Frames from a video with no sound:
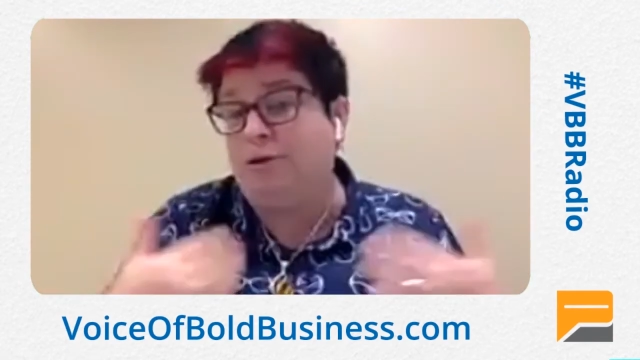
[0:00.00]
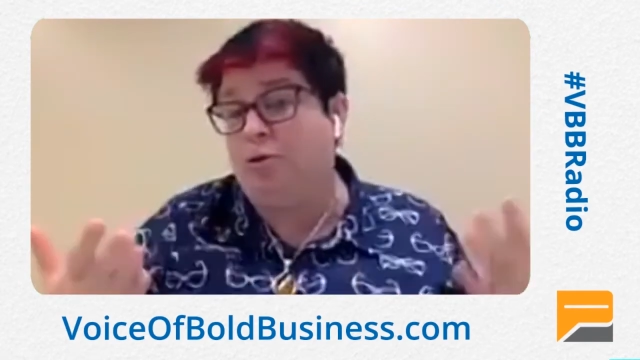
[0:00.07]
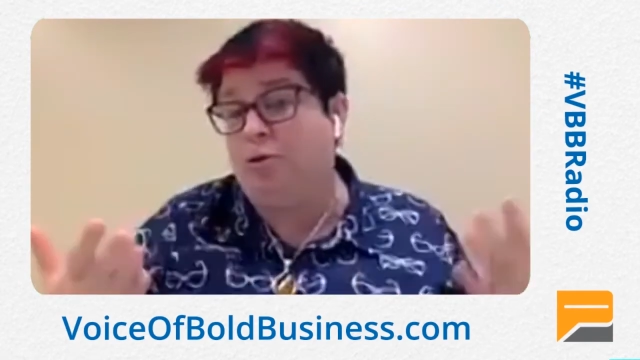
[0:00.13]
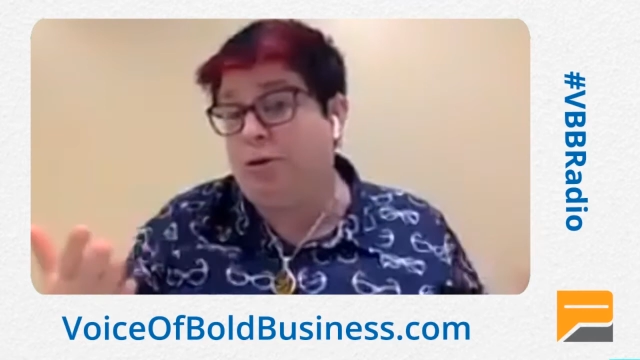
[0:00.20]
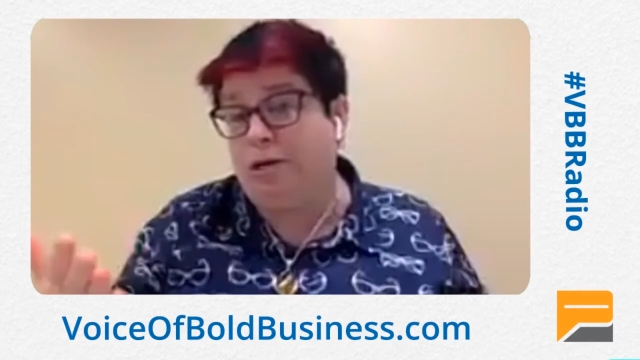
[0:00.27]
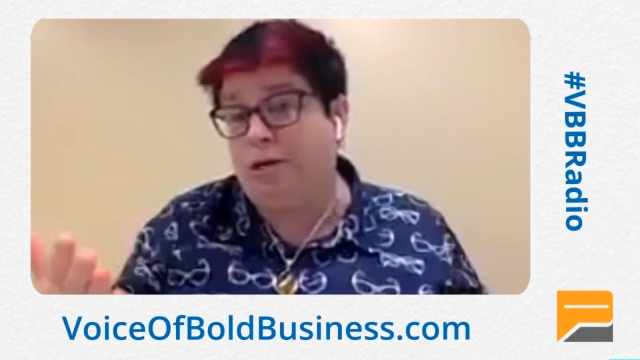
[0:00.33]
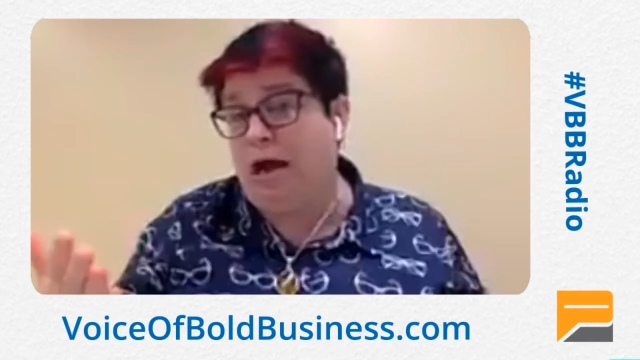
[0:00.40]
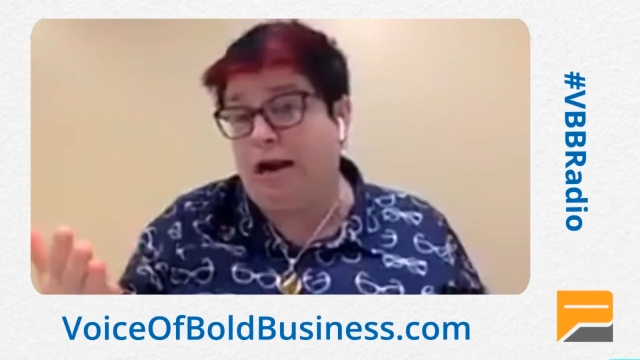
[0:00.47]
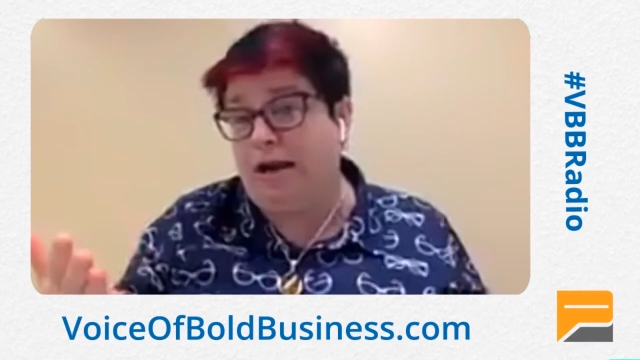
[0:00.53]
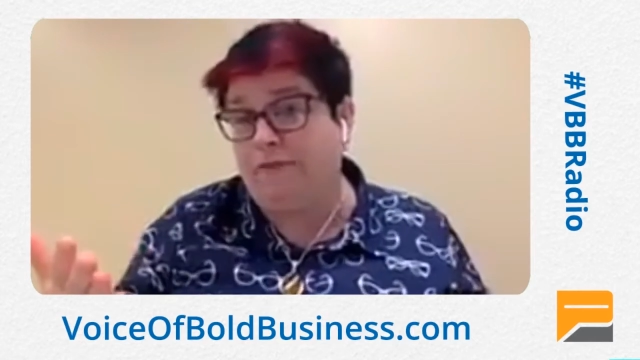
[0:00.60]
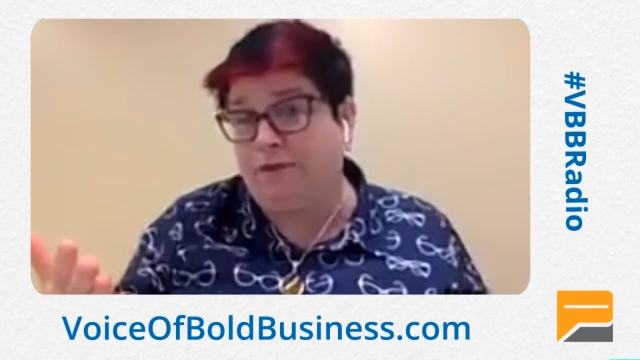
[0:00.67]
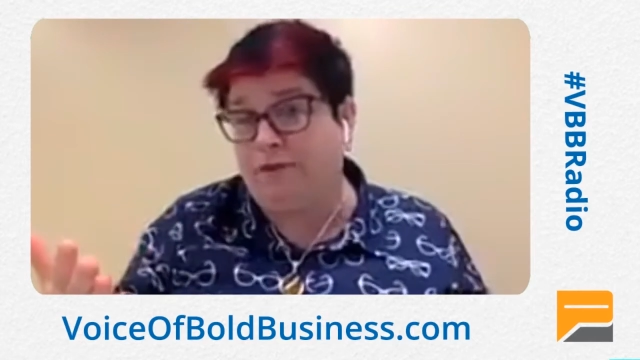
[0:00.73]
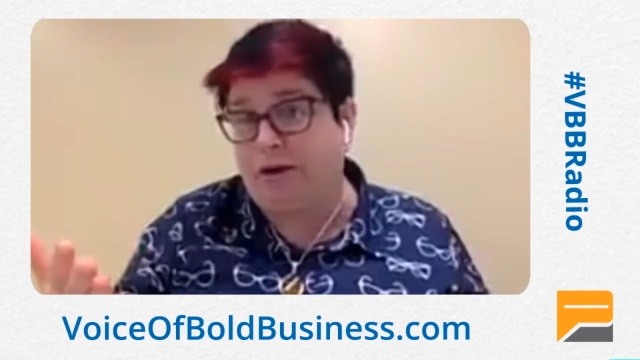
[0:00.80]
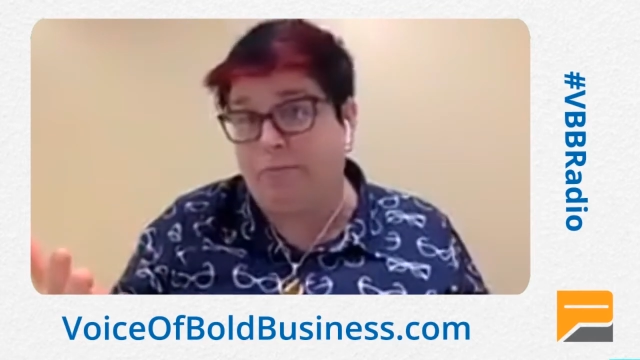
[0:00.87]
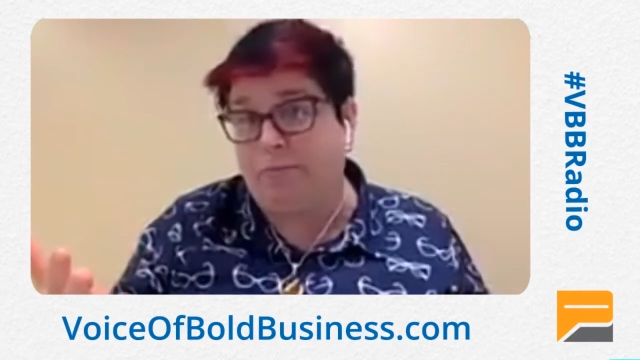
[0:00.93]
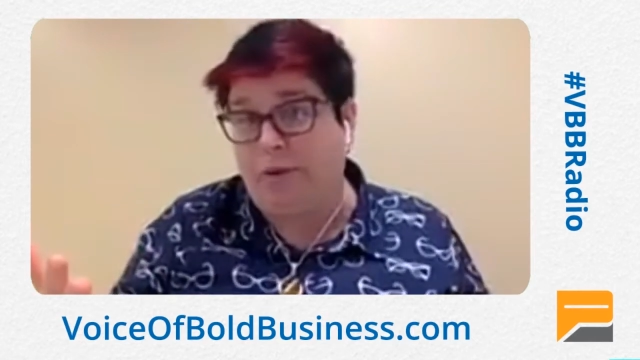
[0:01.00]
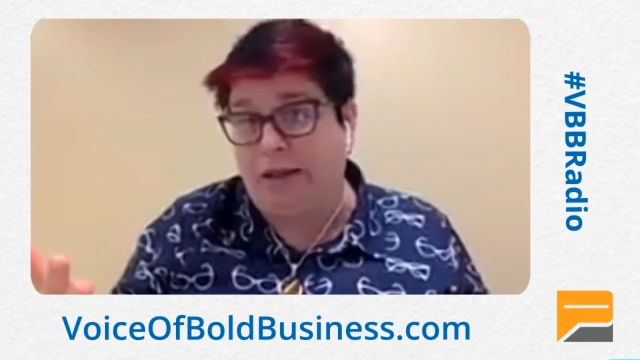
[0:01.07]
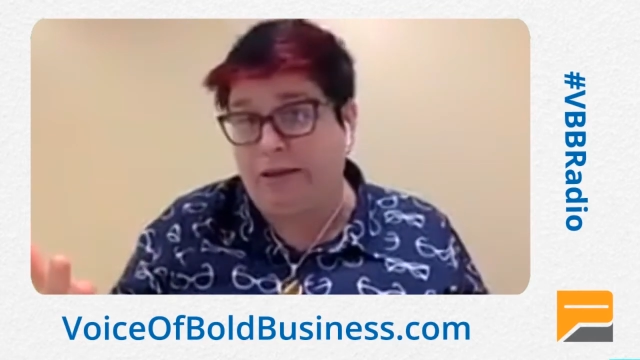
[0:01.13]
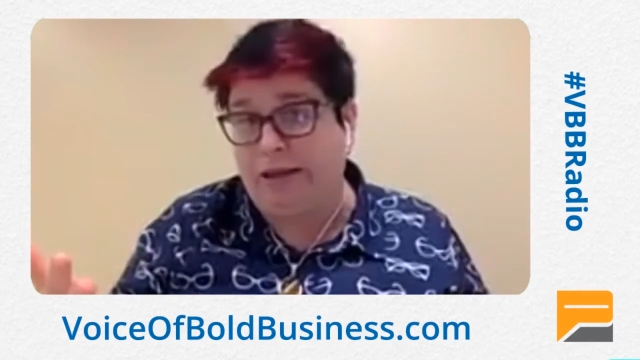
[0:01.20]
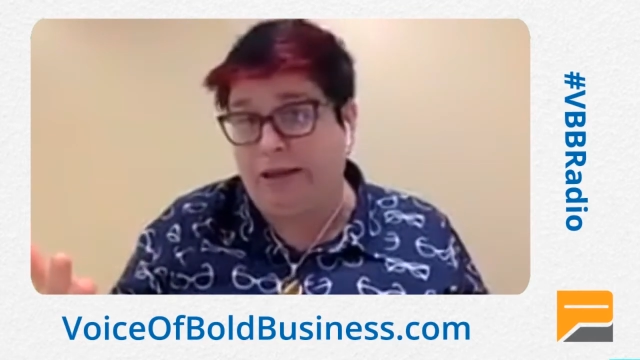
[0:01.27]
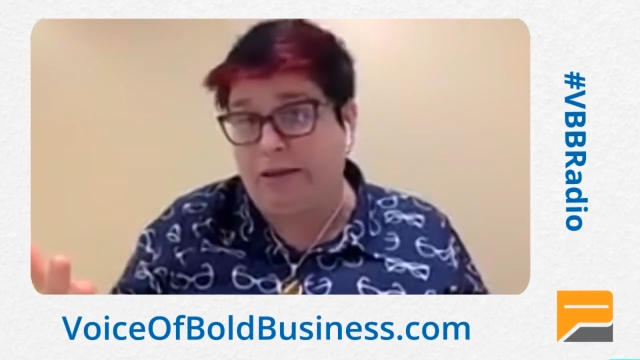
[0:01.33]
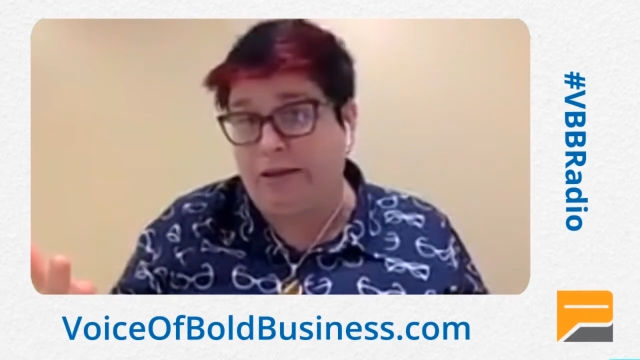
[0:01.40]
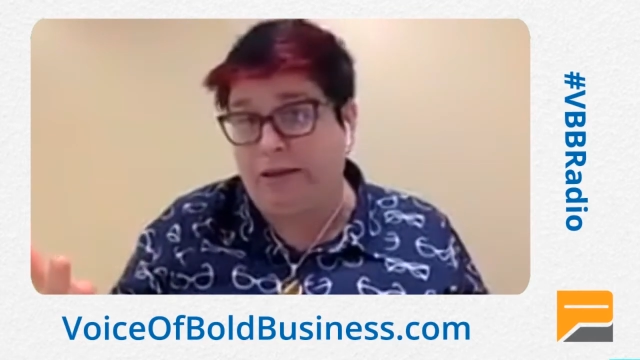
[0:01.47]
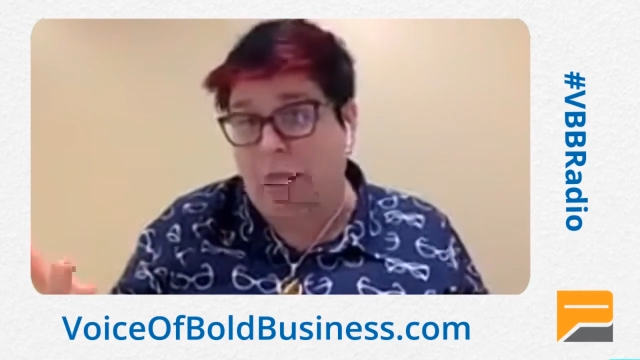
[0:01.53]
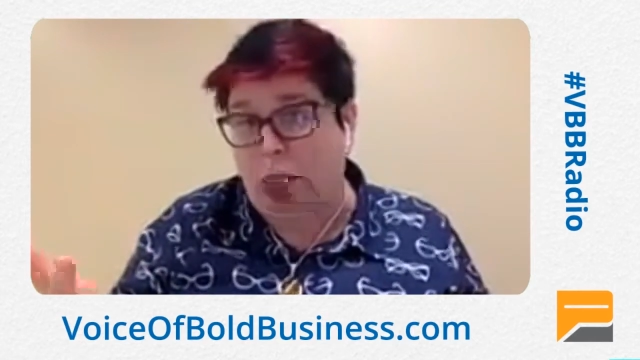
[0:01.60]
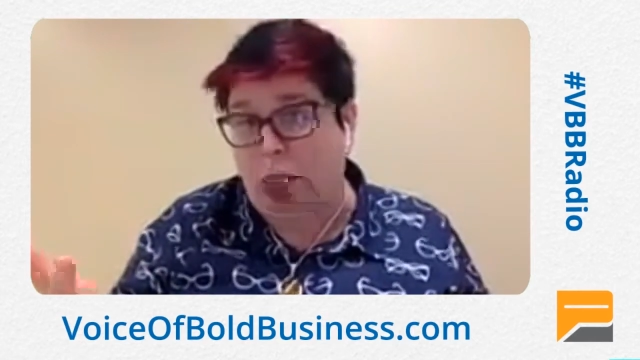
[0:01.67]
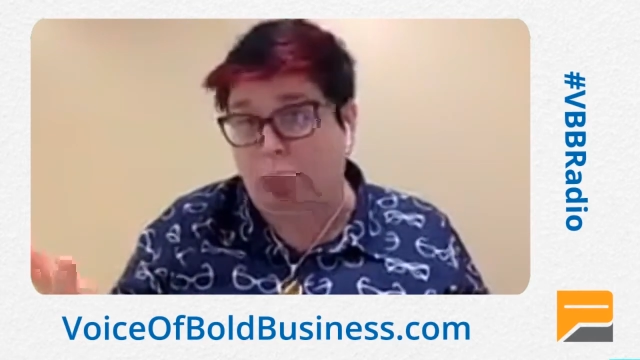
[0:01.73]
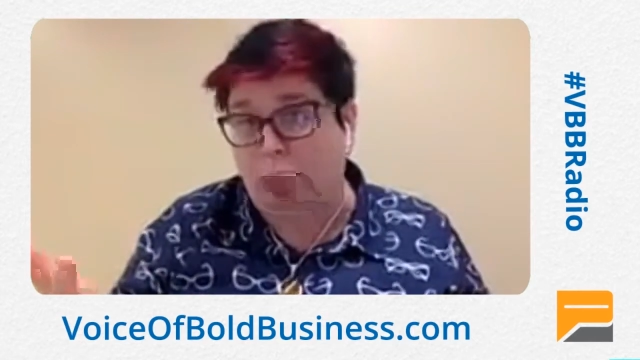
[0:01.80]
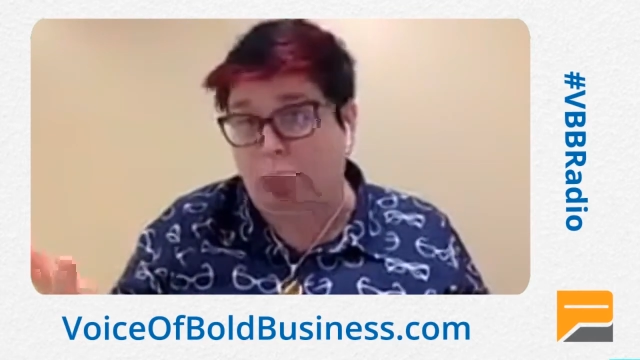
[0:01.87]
you would not have a compelling show.